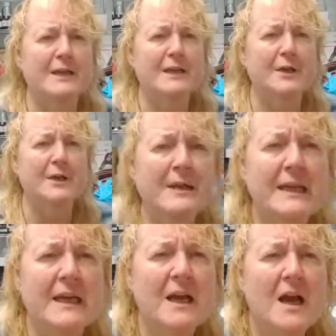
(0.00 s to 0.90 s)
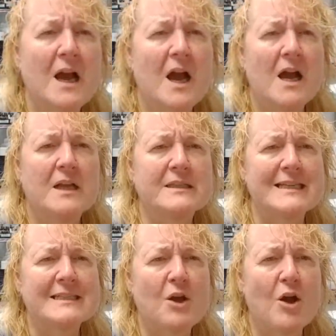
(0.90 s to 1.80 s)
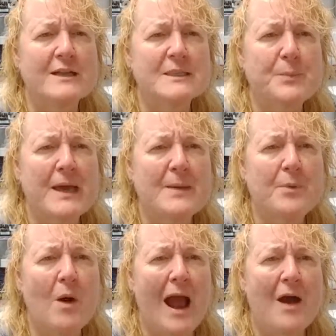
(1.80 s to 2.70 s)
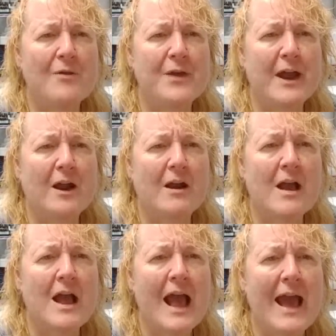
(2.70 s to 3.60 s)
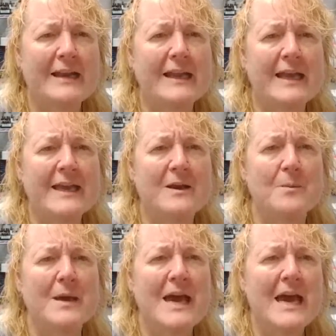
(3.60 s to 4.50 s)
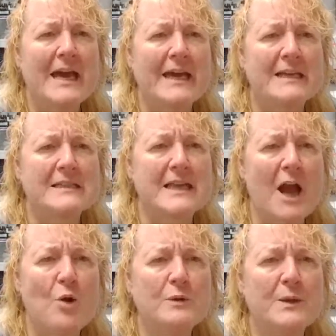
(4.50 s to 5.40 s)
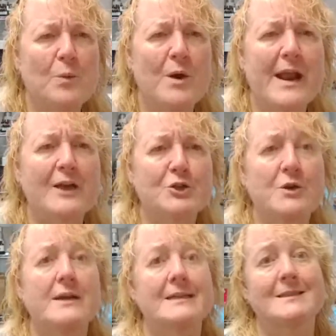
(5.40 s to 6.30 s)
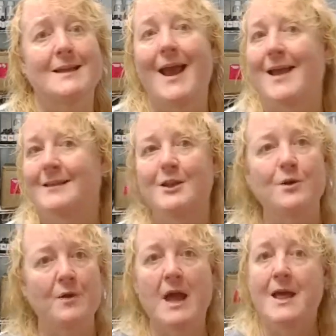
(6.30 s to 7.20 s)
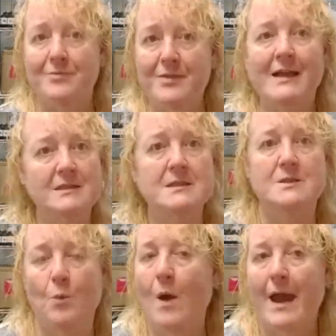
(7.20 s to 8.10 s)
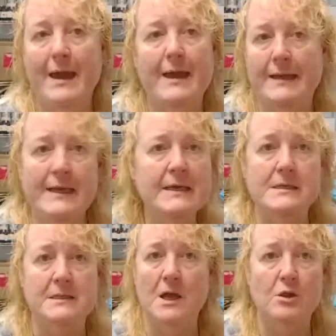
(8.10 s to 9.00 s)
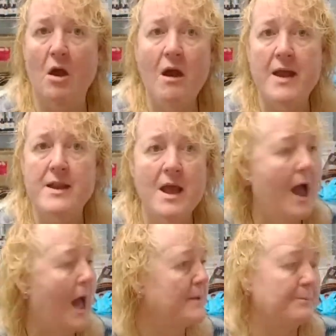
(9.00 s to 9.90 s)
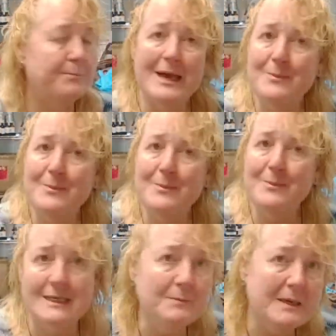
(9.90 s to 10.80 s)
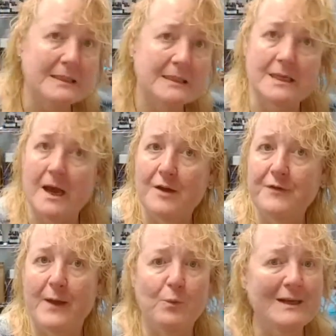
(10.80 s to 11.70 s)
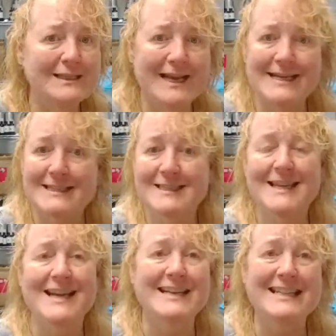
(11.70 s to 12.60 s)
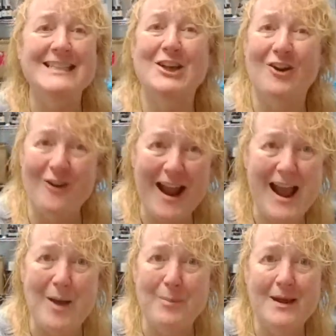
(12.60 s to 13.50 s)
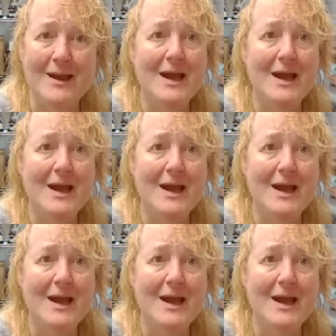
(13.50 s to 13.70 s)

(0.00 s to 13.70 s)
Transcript: So many dishonest people out there, and Kim is the only one I trust. And you know, that's the way it is a lot. I mean, people send me stuff and we test it and it's crap.